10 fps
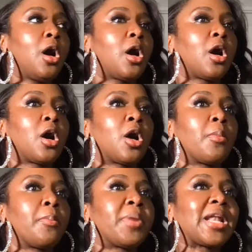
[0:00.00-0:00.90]

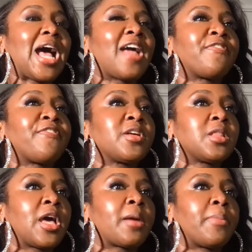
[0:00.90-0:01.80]
Um, but I feel
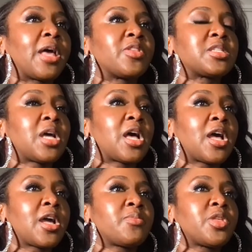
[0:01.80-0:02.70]
like by the
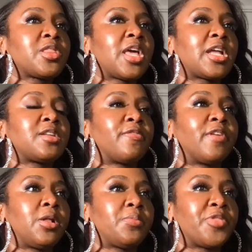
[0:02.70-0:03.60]
time that they
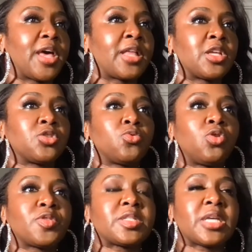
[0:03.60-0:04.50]
develop that, they do
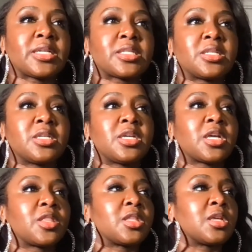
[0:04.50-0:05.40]
all the testing
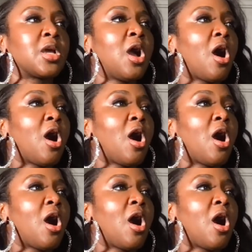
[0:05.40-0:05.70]
and the